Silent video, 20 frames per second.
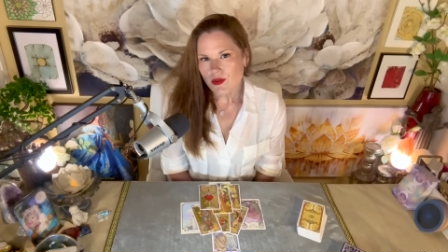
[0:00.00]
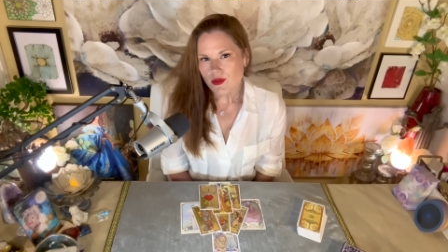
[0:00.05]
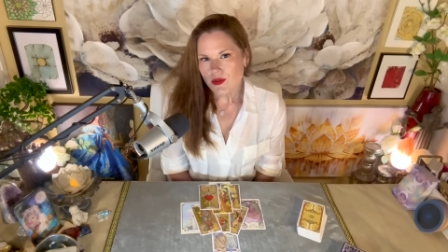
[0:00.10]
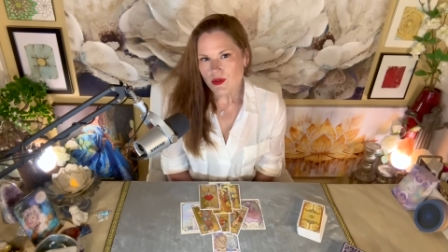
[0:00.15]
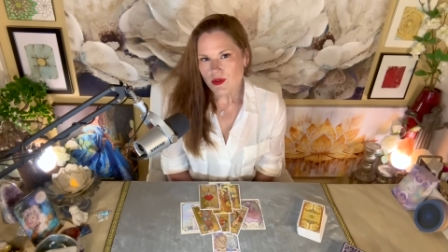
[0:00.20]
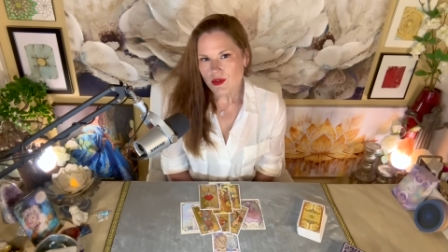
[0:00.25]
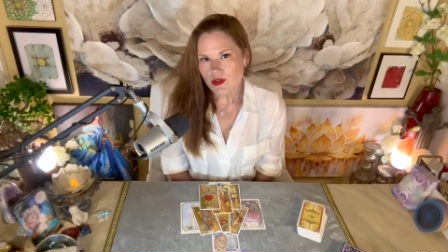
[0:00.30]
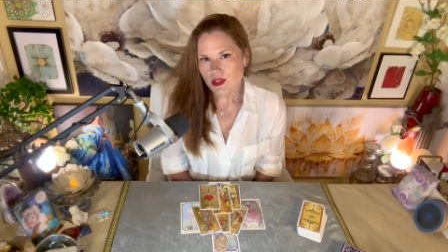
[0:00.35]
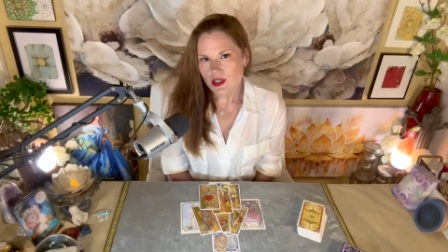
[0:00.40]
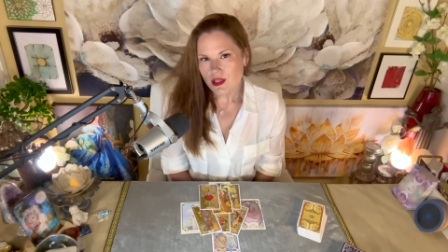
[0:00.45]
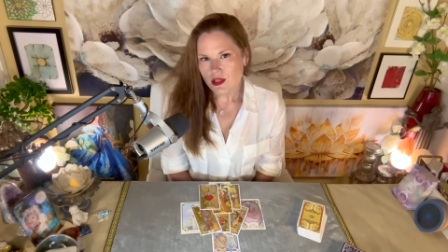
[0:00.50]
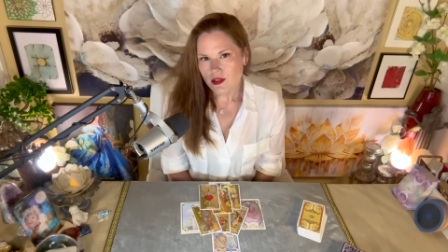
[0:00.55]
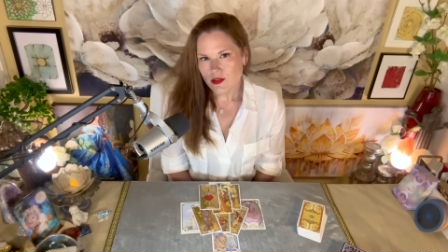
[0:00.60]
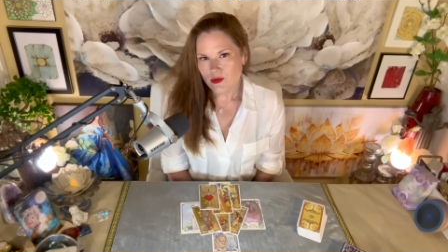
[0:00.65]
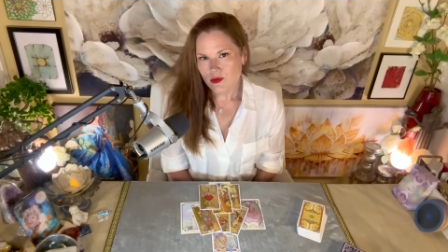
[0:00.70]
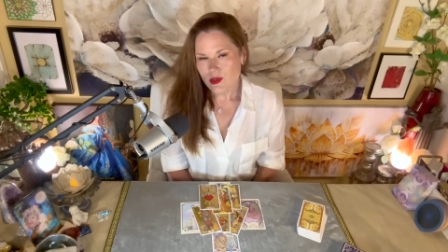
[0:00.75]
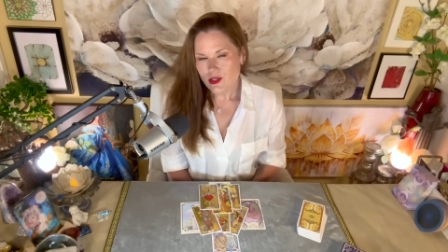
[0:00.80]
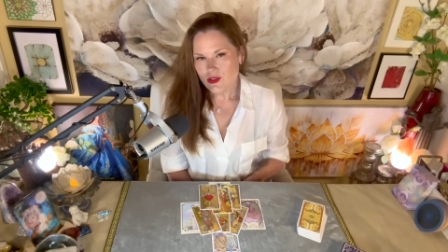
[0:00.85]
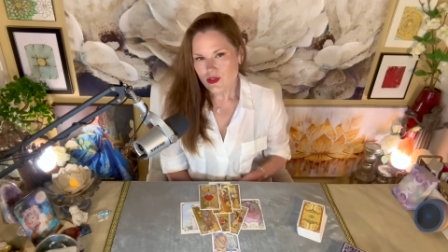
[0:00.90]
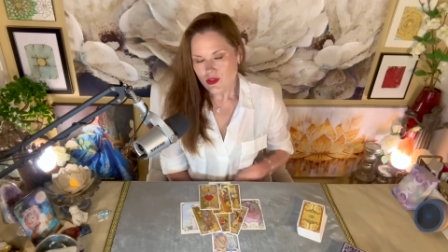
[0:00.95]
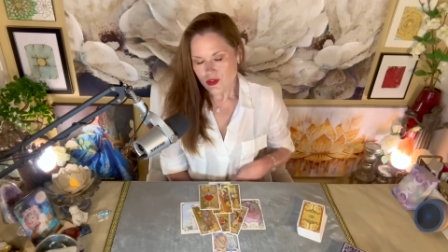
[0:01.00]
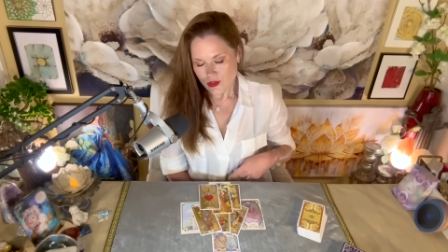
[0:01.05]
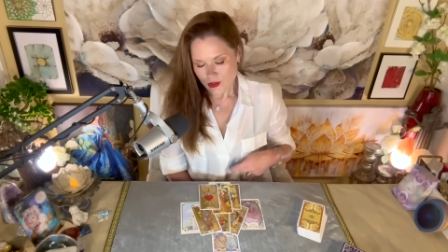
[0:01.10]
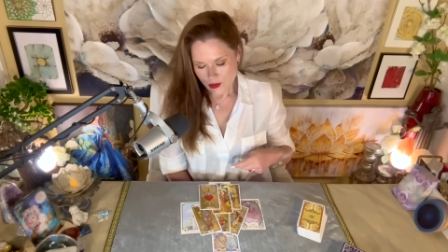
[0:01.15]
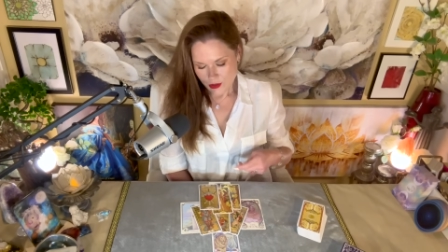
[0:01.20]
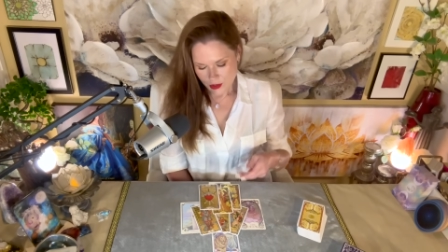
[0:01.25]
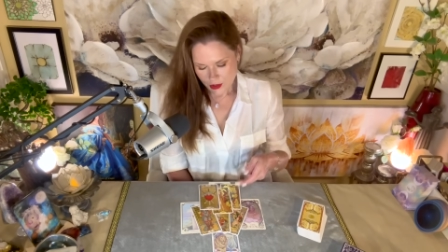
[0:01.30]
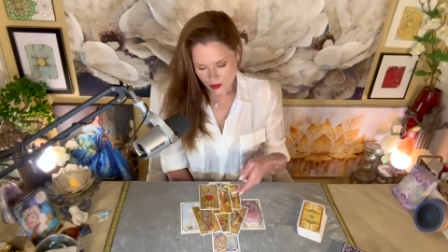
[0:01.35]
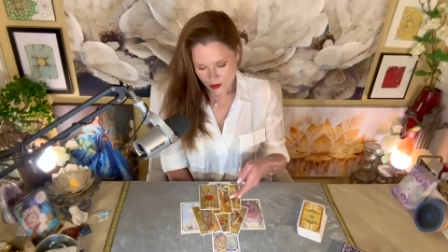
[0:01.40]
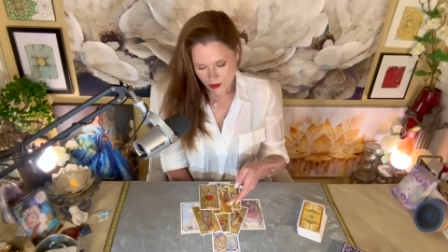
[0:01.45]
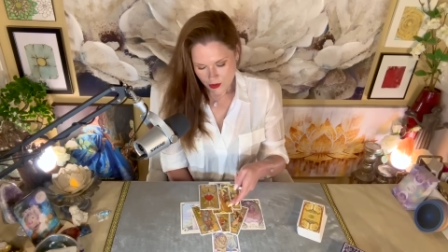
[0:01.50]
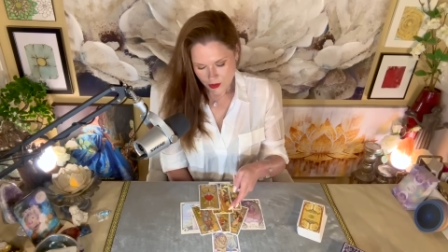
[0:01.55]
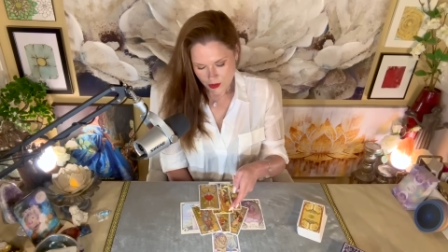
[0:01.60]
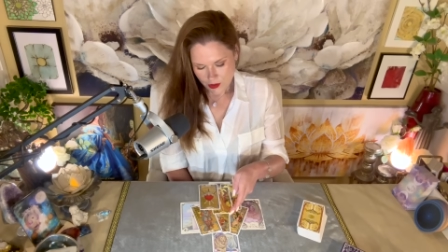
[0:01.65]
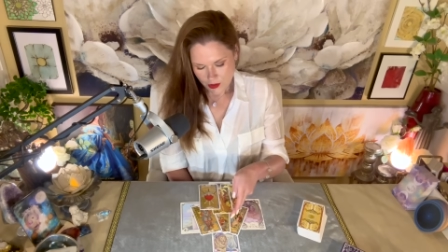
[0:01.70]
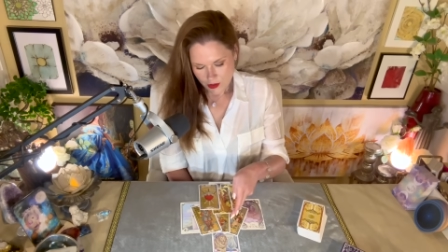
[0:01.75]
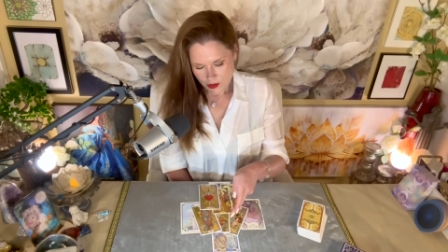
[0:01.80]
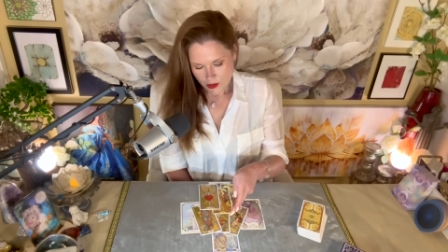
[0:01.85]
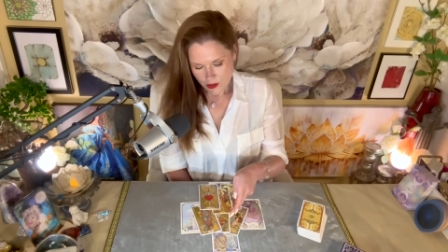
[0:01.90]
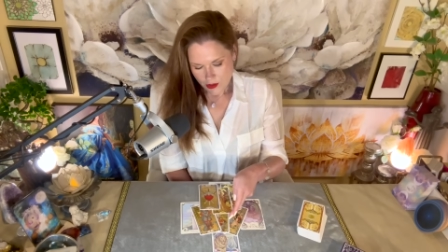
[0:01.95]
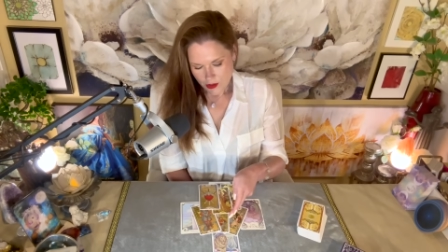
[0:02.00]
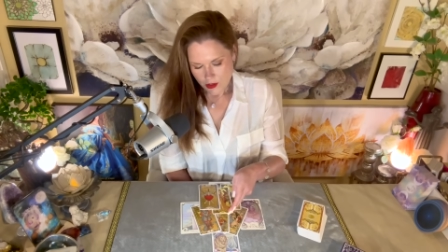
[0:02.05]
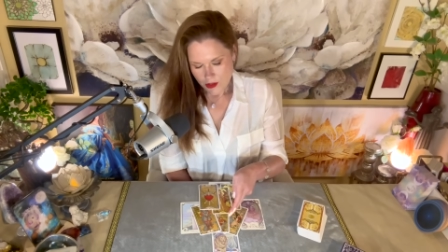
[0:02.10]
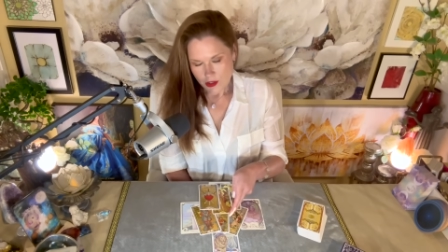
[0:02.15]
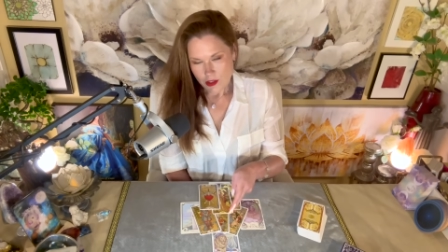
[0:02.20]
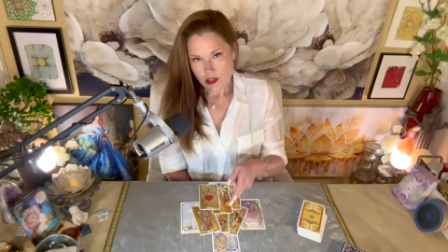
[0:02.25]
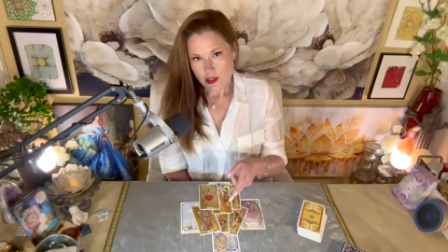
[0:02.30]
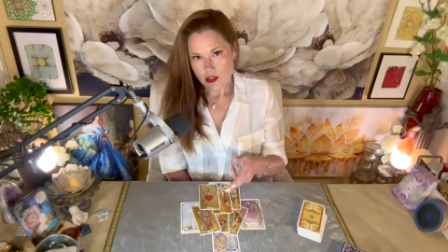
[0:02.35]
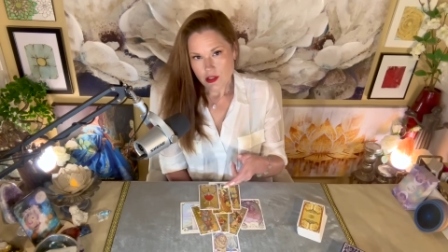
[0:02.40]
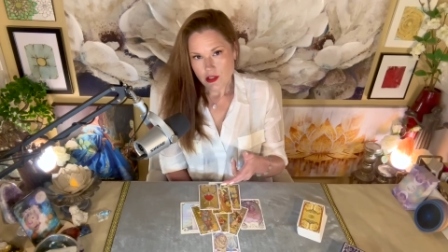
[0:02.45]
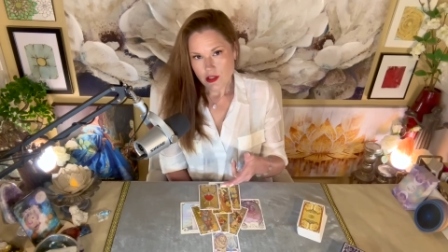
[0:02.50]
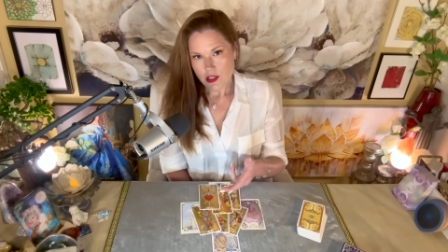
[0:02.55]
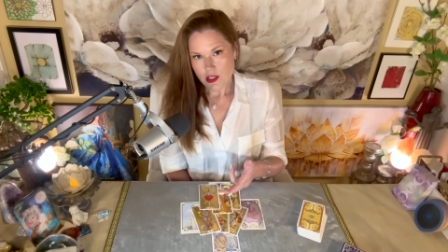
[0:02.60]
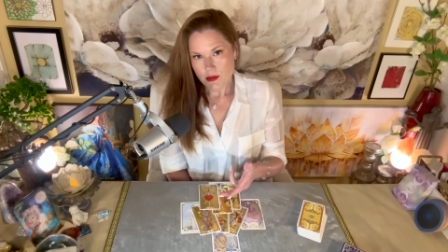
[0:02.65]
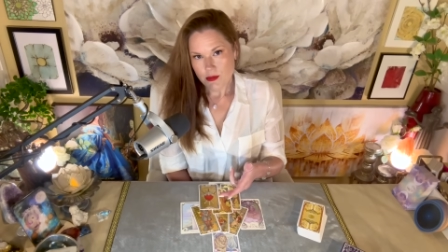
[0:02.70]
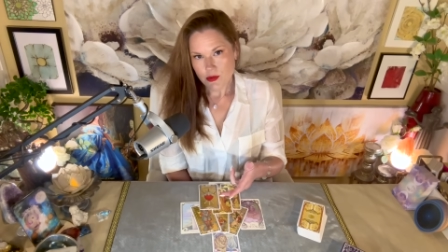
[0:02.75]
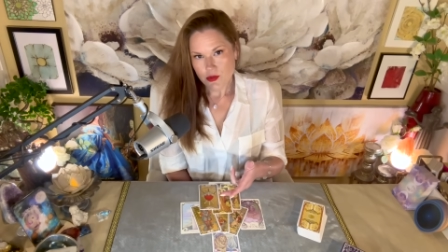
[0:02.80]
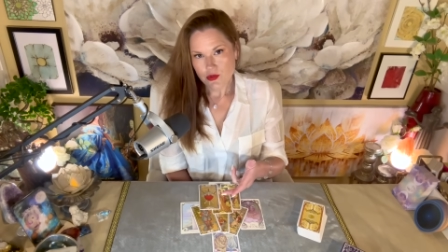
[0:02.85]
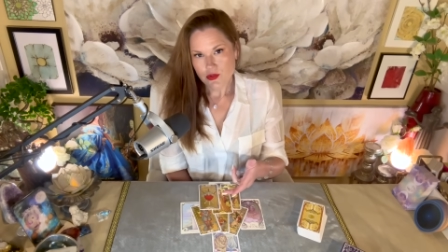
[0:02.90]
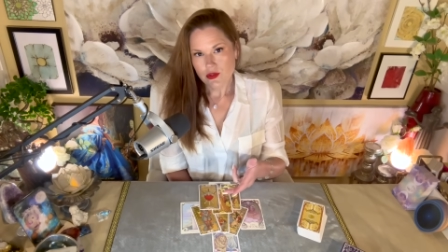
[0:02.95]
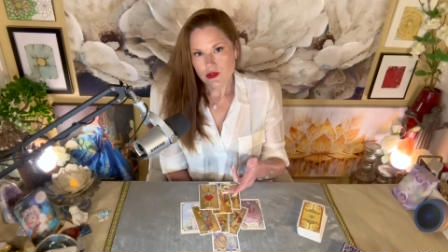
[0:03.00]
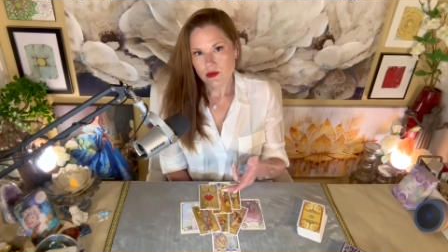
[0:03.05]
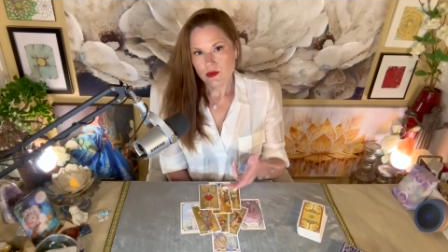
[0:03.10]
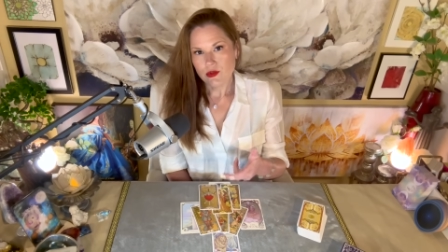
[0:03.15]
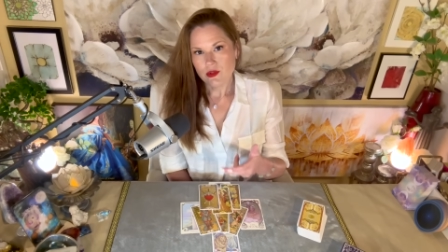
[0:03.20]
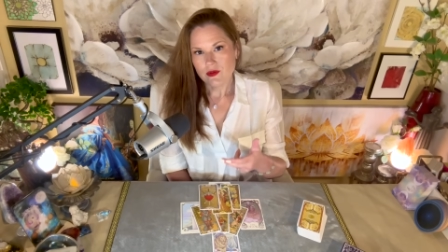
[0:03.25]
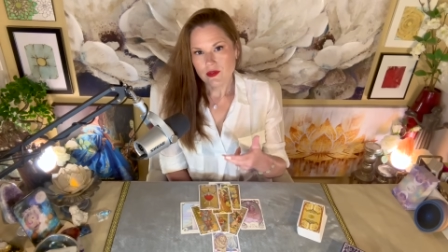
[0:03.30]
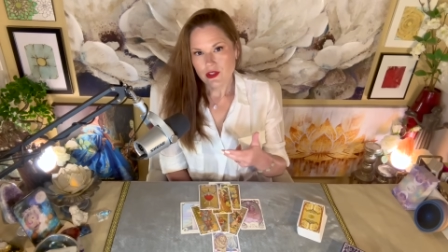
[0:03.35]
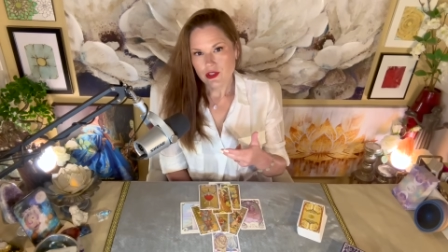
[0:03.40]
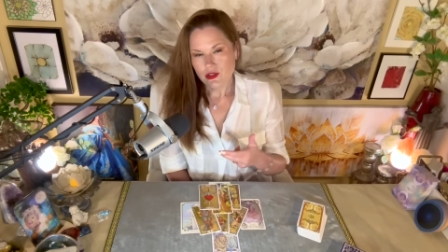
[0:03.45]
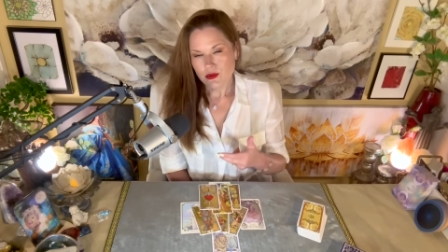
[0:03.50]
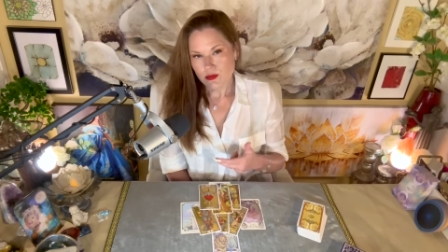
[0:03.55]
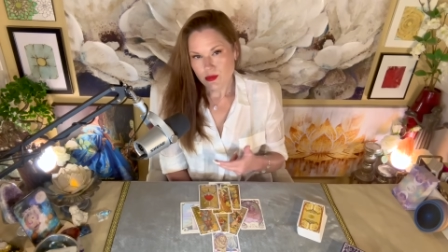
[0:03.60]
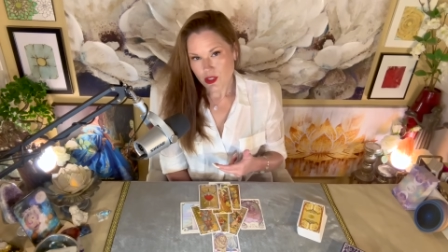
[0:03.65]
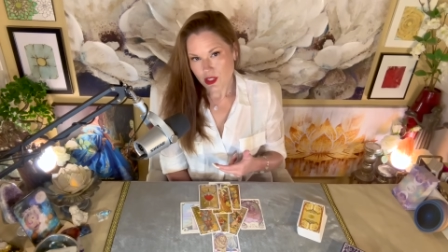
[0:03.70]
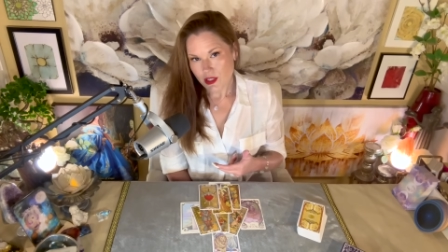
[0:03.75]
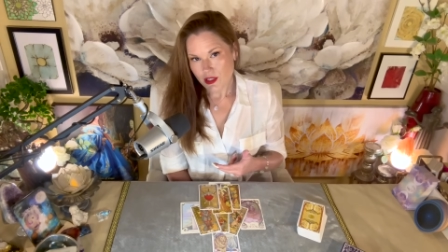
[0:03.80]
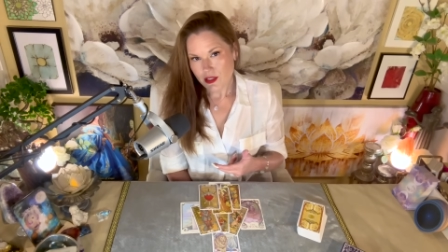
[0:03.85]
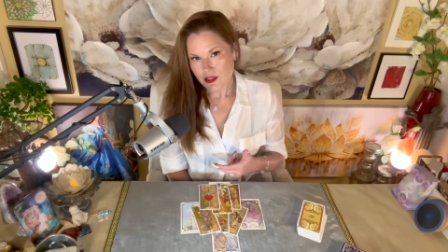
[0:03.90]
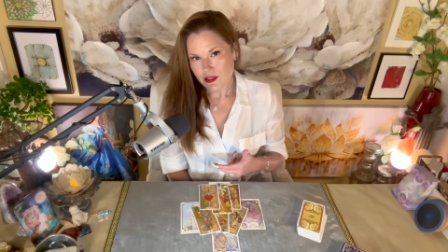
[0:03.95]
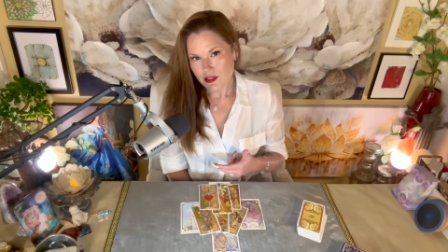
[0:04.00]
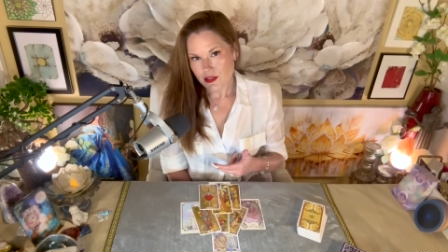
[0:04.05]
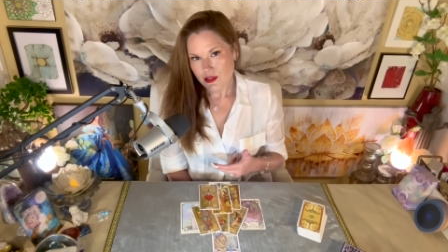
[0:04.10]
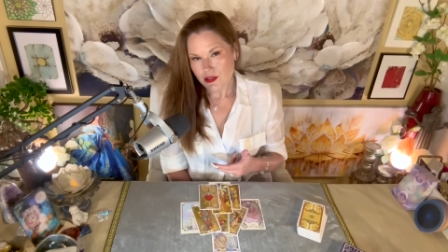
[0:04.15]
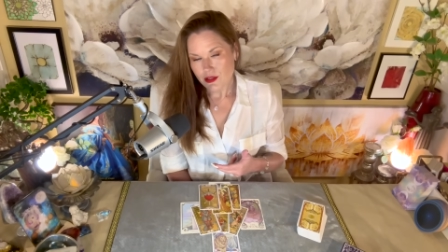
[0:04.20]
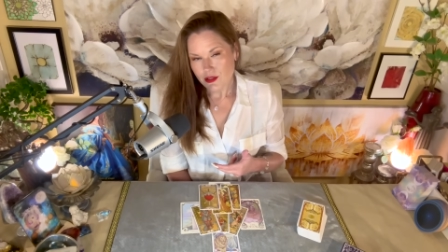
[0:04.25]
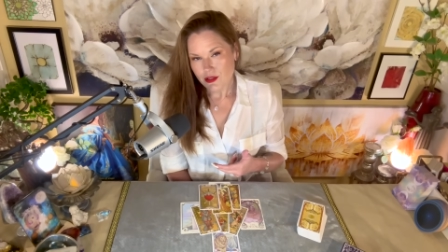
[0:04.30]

The unregistered emotional motivation behind it.